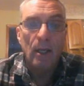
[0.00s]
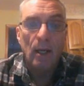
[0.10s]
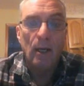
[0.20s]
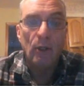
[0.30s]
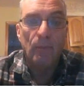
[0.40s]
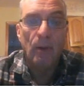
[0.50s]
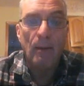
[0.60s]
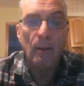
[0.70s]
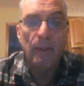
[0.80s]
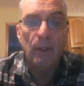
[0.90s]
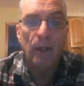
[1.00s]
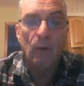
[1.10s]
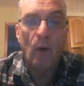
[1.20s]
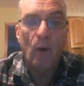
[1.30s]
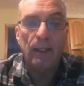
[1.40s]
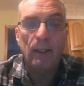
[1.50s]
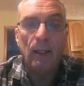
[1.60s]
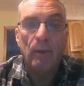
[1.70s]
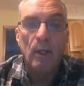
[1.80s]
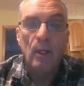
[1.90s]
uh, you're probably going to wind
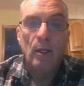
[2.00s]
up